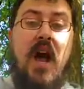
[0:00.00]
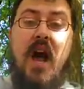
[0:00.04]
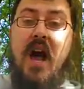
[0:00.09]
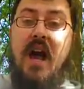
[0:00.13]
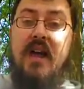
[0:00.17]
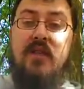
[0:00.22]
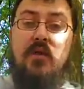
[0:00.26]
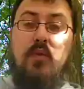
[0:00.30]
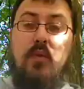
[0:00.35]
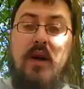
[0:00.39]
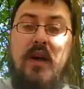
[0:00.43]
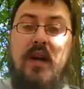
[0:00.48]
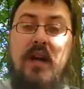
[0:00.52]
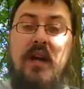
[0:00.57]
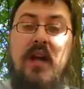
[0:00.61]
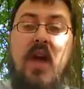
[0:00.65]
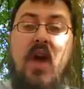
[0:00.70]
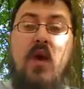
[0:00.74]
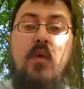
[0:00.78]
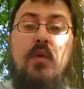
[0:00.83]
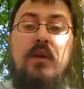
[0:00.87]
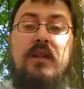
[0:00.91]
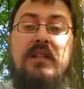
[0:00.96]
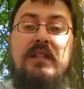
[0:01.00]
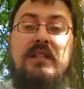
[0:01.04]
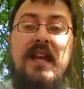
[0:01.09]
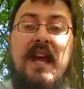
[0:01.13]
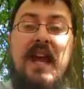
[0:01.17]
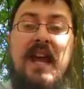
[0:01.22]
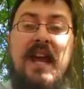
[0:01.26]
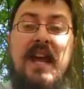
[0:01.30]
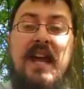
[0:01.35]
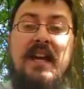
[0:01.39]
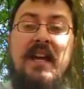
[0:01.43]
Either way, with the
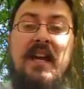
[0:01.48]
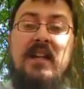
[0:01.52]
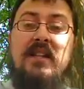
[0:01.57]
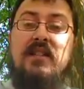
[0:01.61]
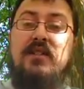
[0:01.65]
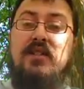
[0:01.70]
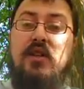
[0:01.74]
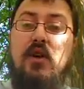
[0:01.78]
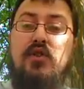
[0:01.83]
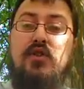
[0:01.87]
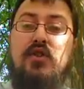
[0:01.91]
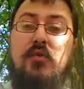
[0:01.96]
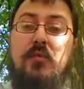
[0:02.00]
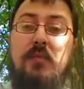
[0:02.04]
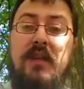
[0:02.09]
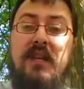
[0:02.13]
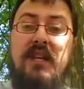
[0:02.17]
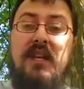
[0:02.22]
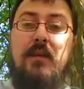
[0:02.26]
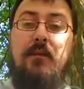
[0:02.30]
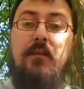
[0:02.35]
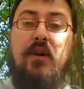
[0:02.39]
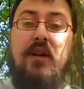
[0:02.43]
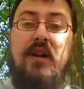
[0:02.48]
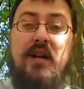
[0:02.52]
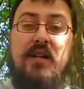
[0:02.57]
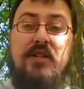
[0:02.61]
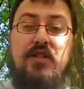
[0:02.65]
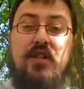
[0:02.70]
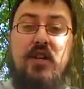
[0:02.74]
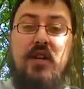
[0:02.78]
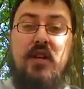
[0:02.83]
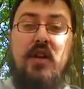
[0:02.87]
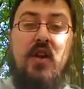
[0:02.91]
tag social media
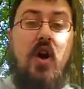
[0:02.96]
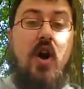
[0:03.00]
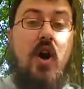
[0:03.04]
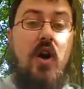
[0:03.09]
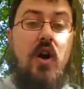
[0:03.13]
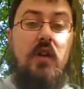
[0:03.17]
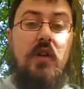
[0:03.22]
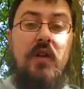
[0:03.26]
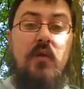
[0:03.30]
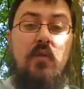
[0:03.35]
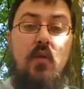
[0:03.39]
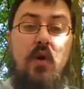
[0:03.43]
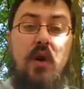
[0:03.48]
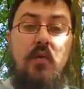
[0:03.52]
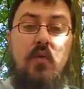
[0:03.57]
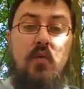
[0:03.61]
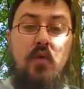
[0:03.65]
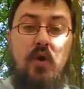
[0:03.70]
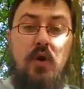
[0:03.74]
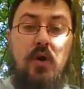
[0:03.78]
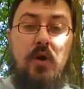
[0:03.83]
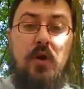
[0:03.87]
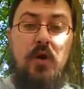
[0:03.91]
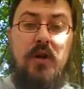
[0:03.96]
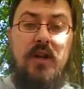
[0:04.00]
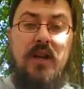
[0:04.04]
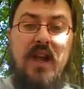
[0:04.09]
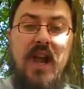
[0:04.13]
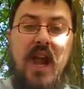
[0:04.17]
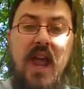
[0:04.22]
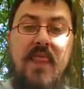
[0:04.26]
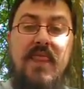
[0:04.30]
production, all in one word,